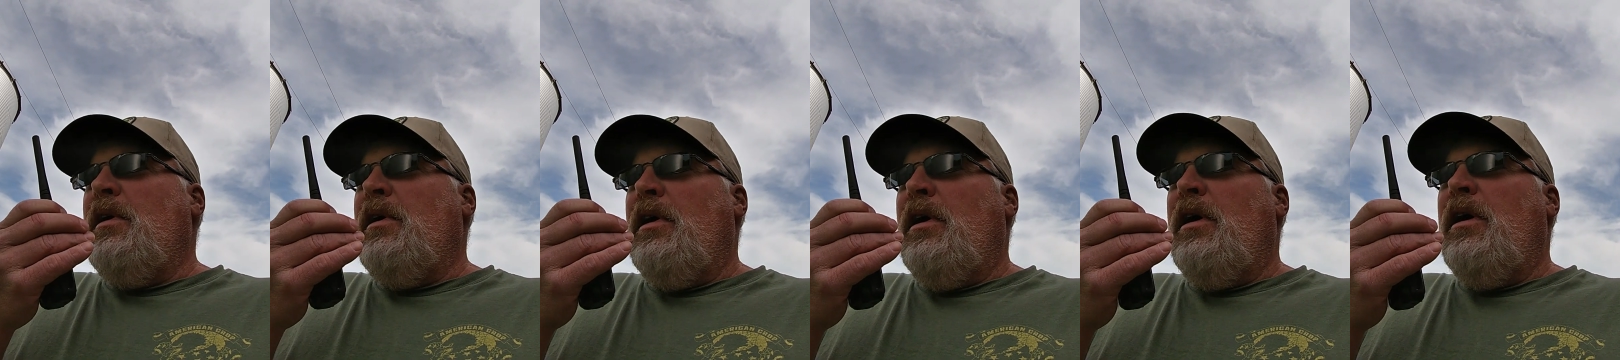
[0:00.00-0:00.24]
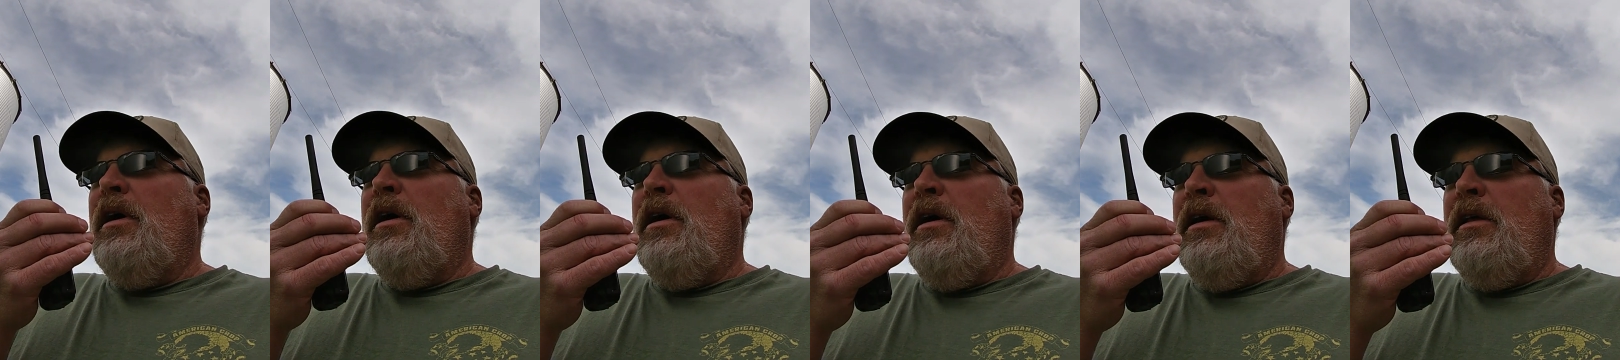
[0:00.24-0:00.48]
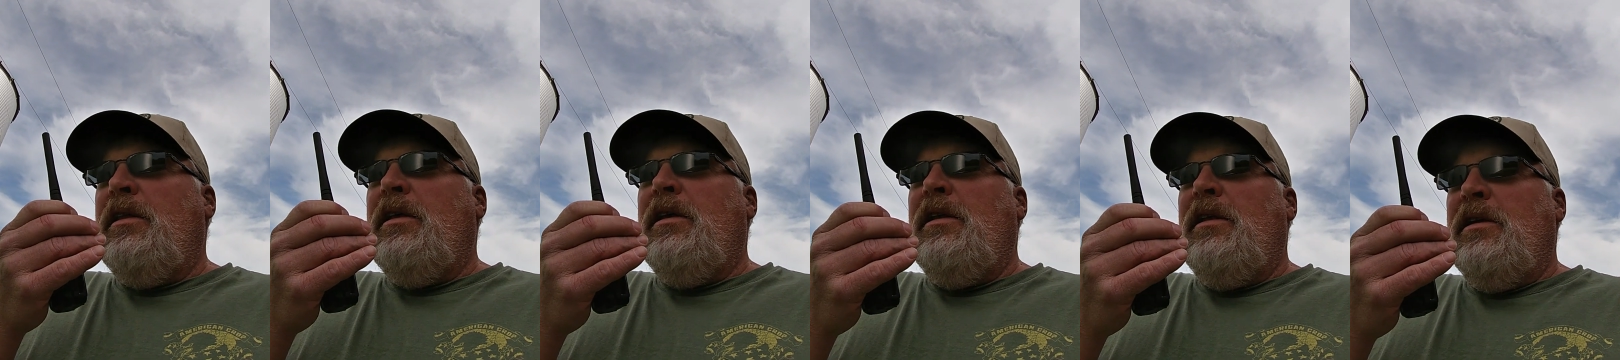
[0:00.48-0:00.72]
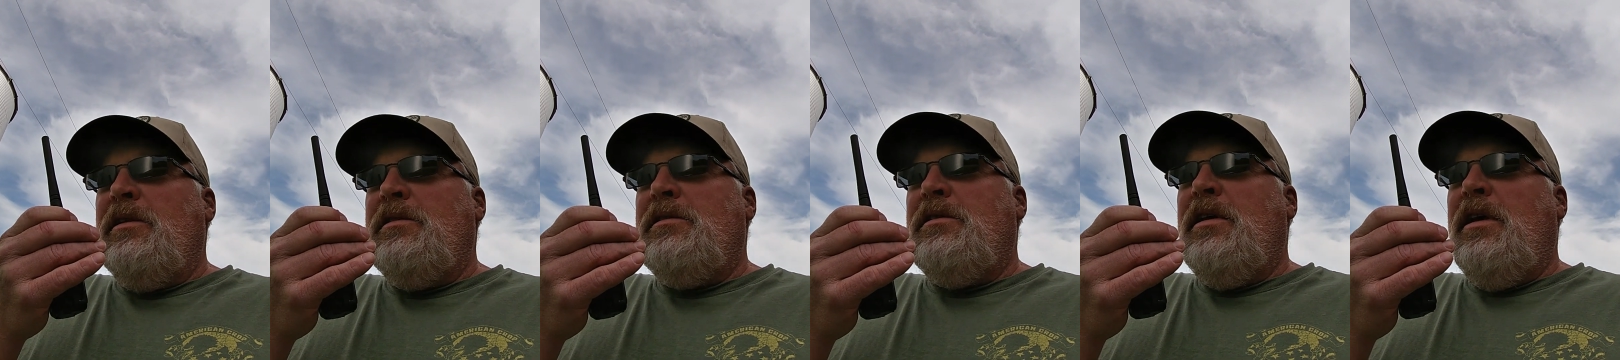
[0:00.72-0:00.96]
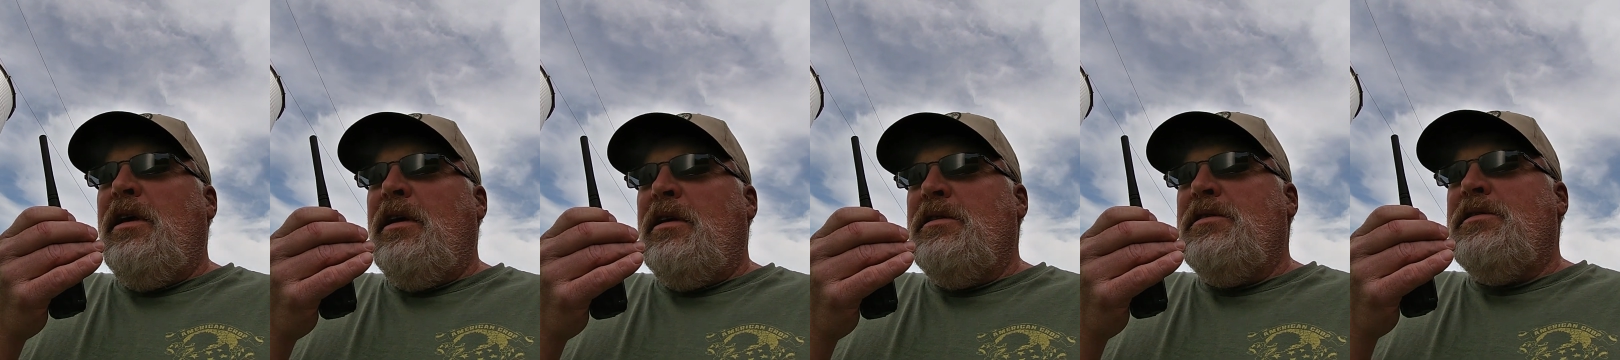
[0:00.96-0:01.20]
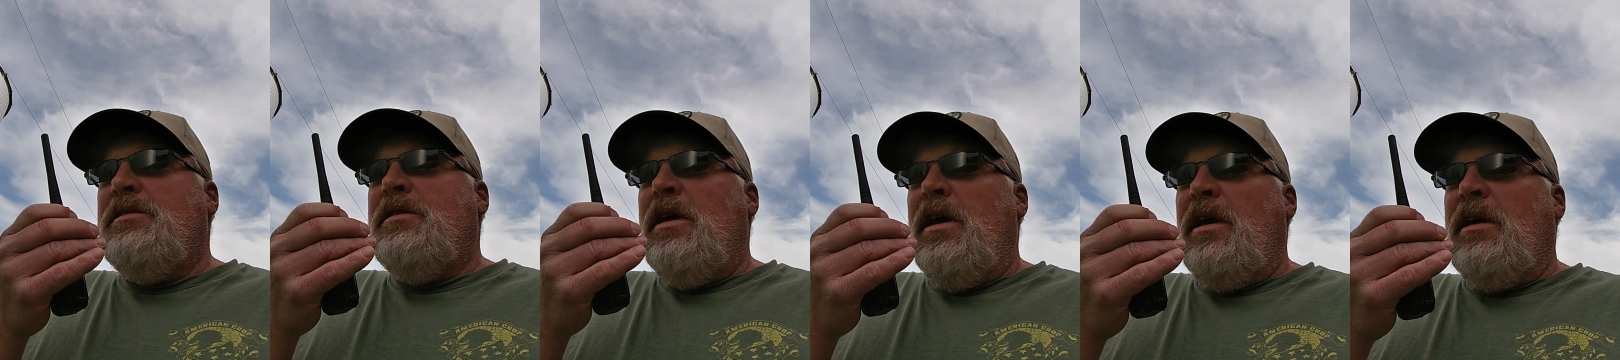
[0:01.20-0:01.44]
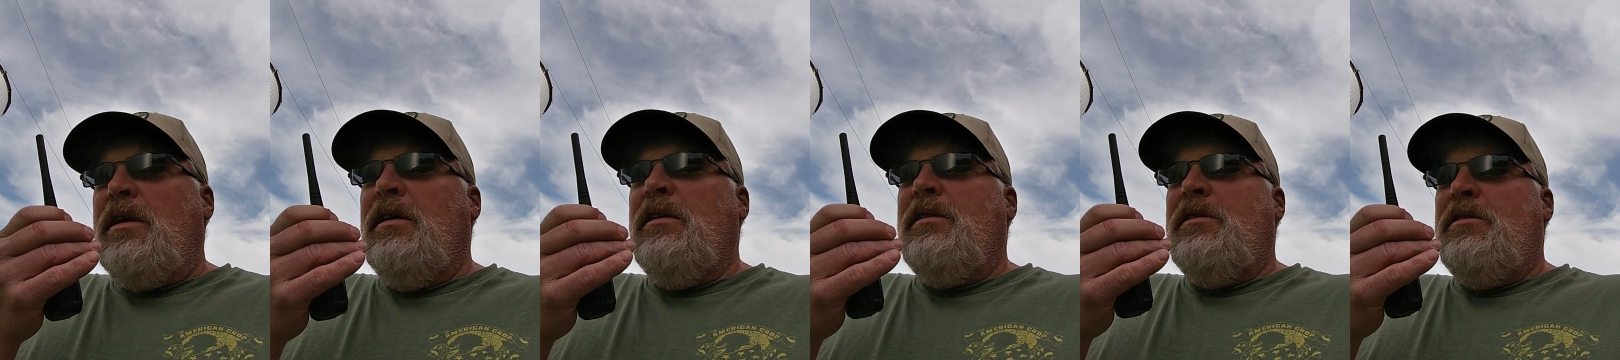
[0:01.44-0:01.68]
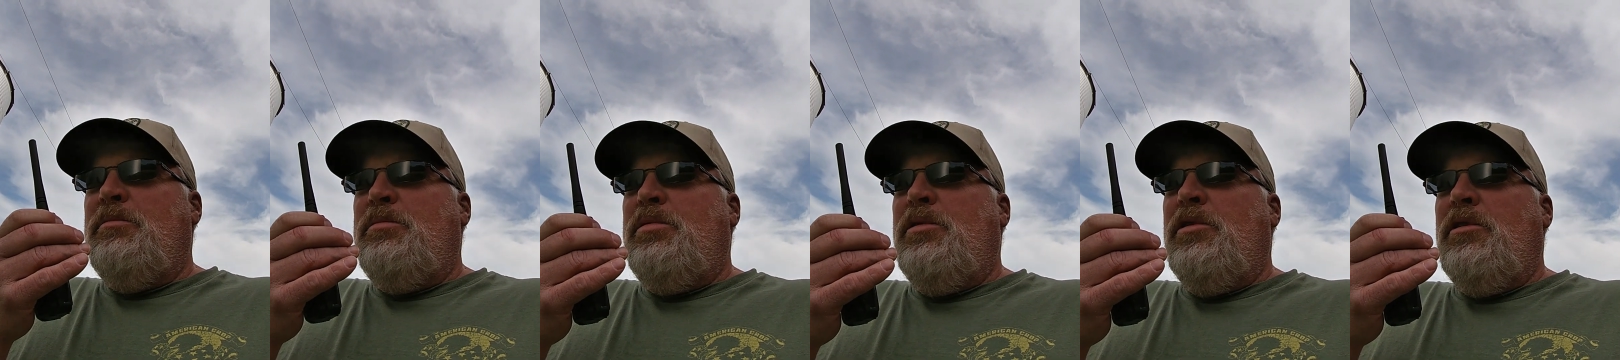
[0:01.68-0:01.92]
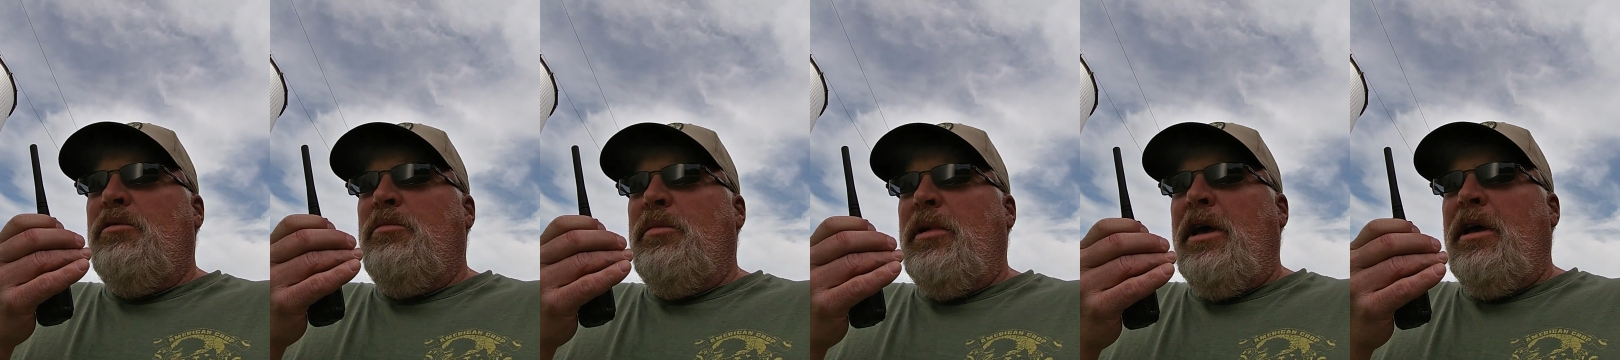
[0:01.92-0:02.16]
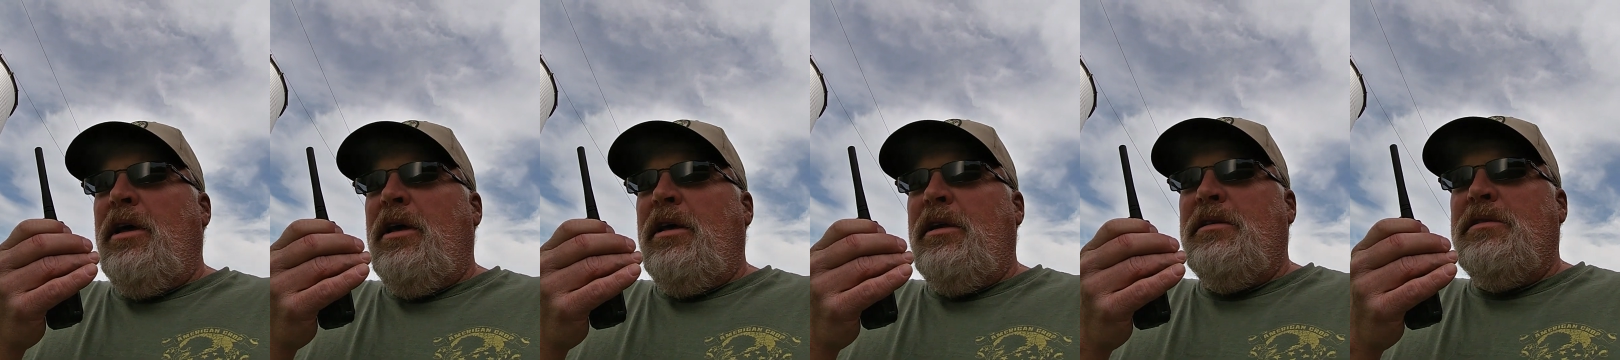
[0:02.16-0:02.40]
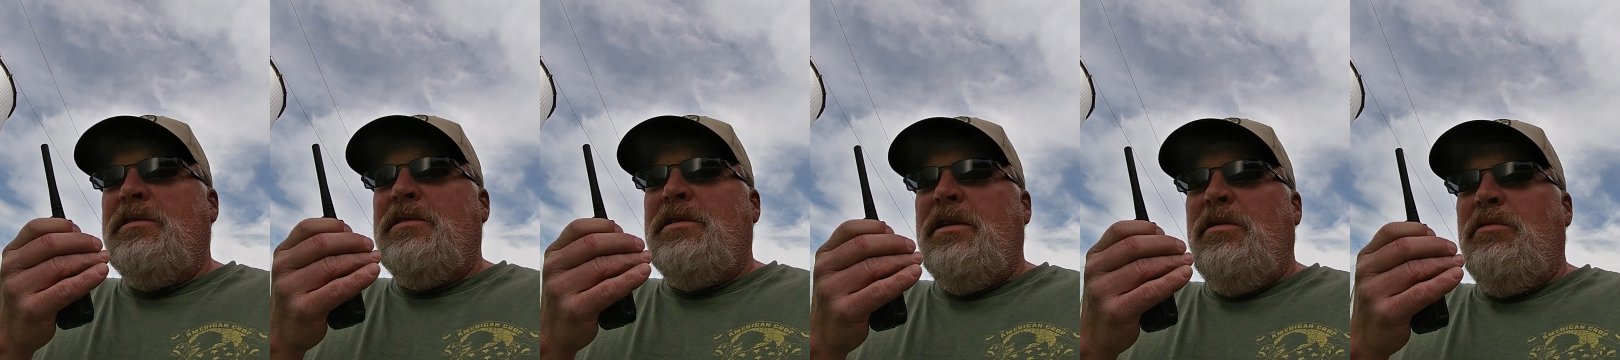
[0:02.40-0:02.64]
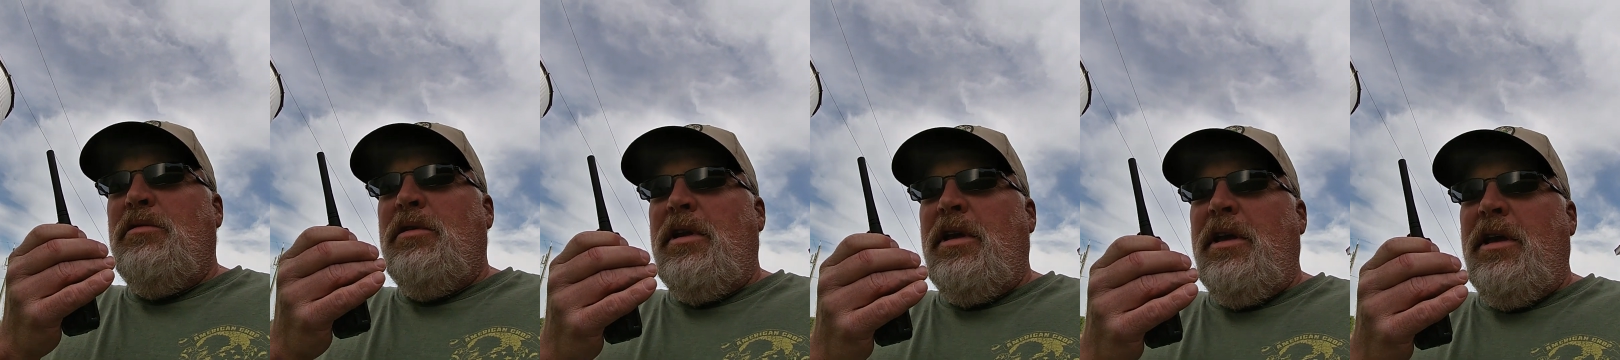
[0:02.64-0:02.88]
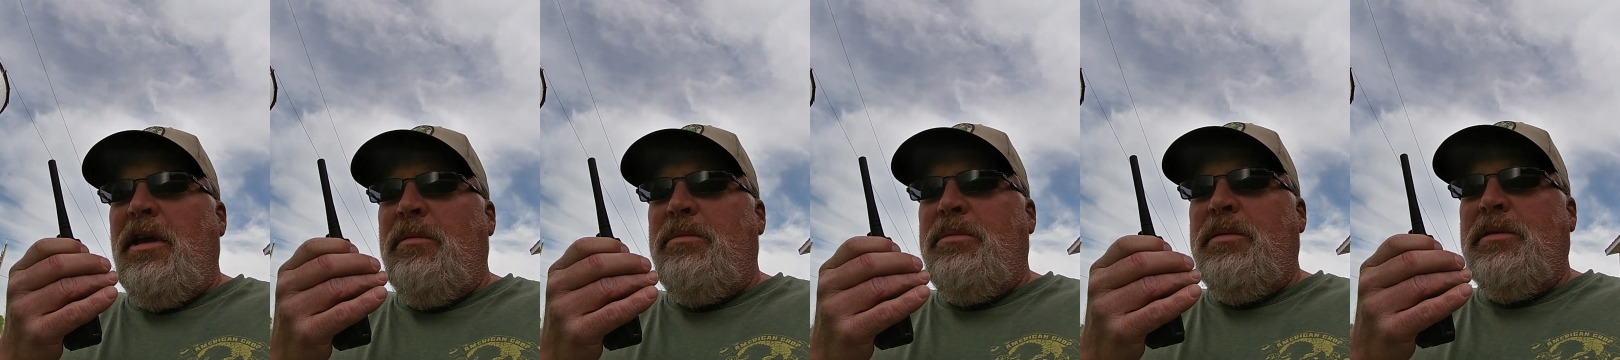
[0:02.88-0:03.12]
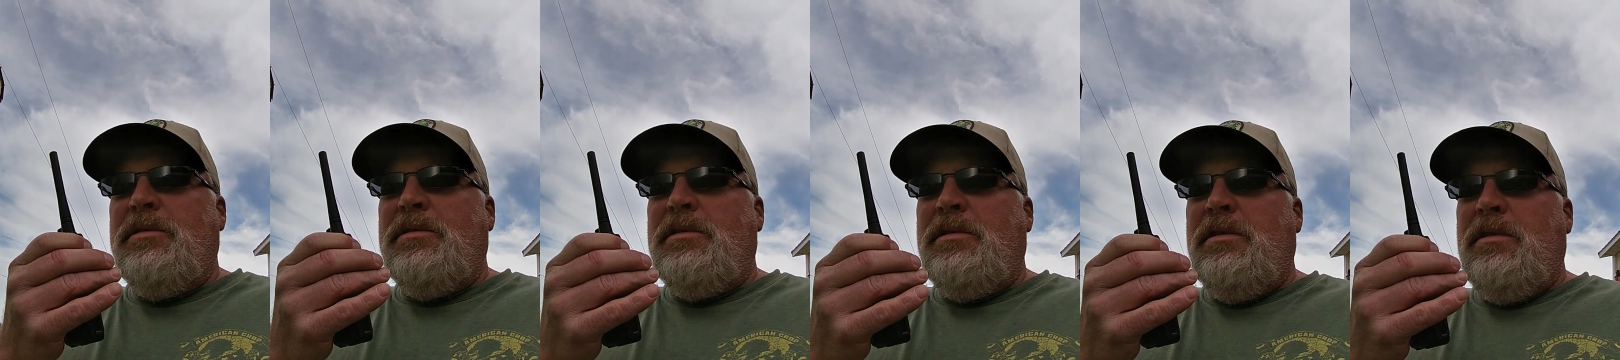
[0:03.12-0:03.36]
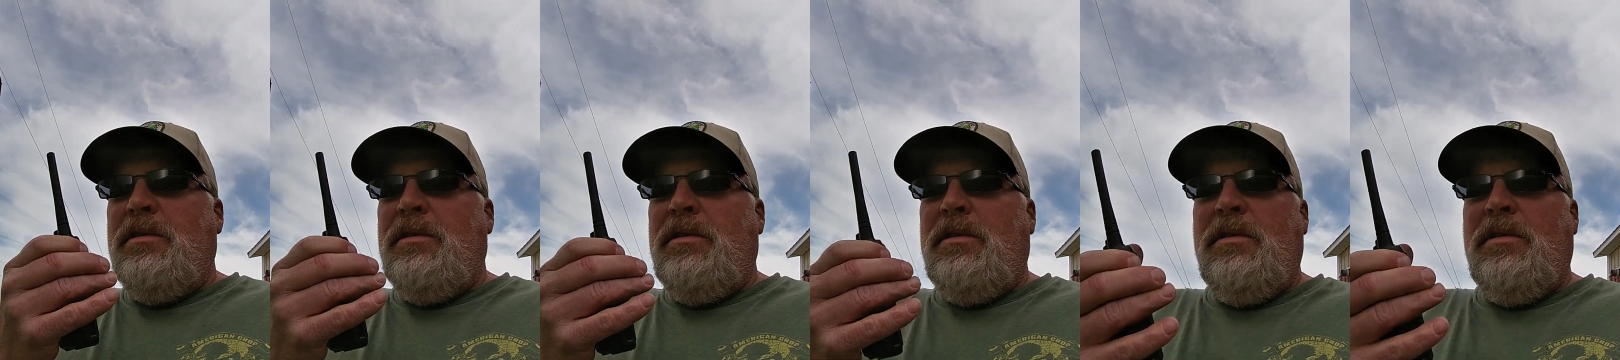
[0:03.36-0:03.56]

Alright, then let's take a second to put them on and see what happens.